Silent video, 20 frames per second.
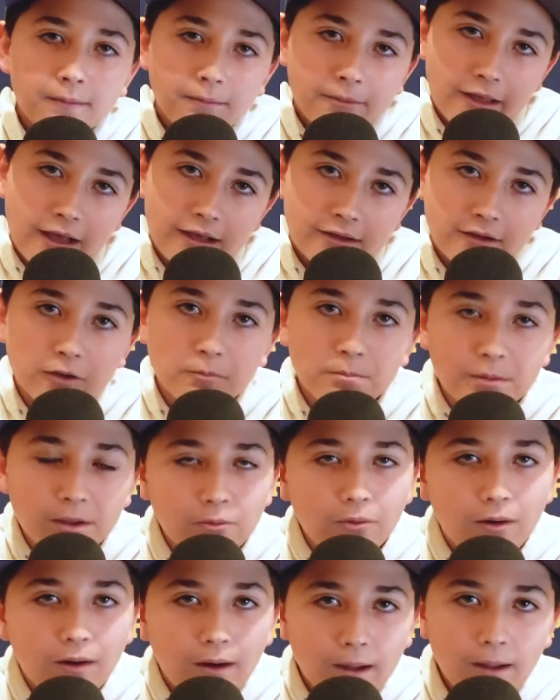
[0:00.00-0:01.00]
that could be
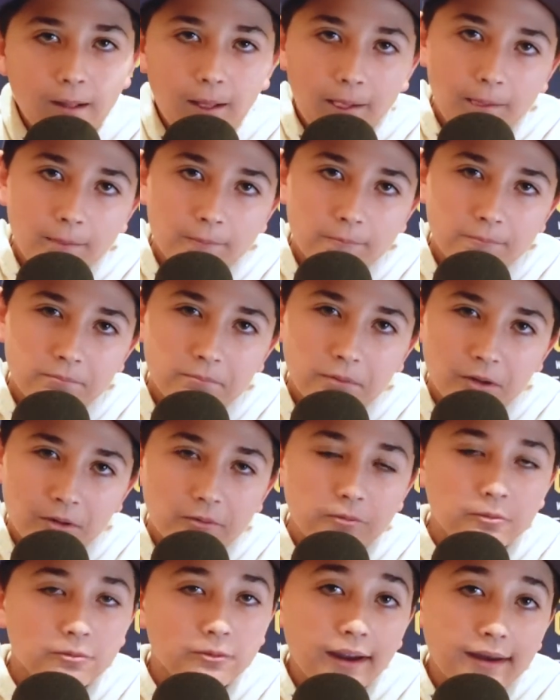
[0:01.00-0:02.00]
why. But
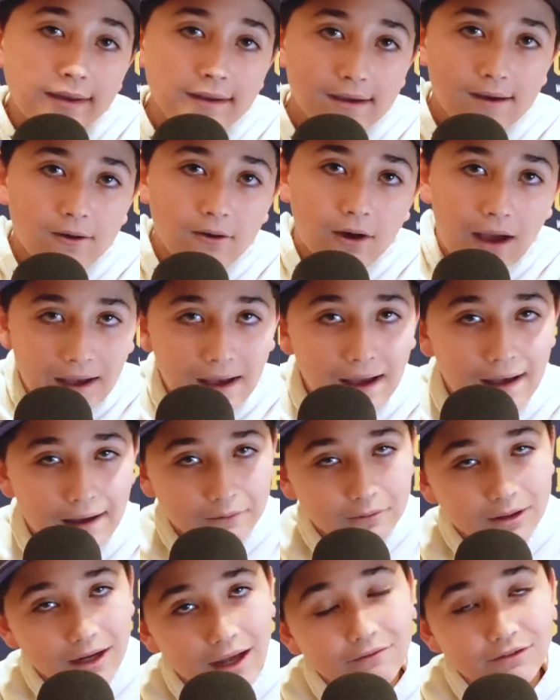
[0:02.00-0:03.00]
right now, I
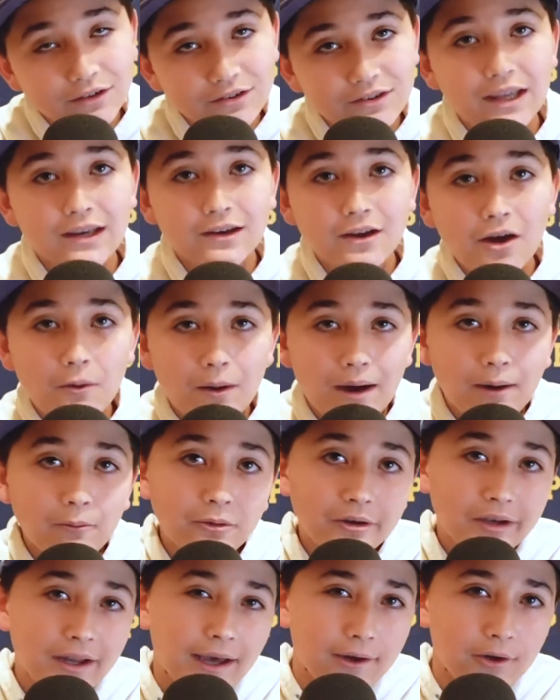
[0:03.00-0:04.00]
would have to say no. I
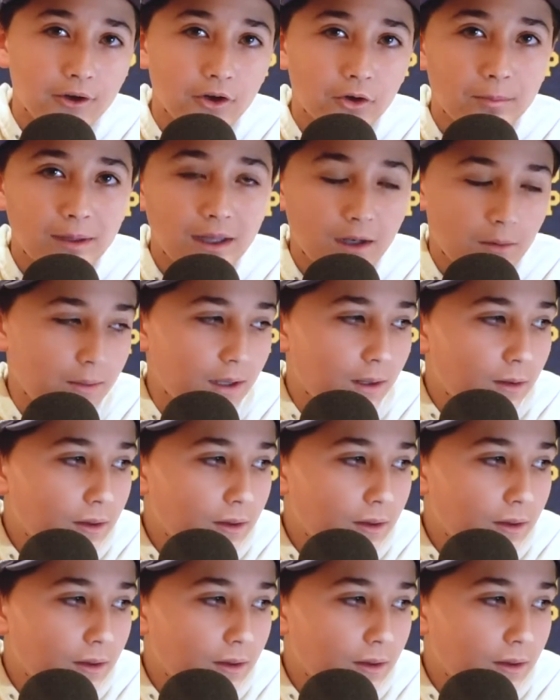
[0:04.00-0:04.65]
wouldn't hire Eric Bieniemy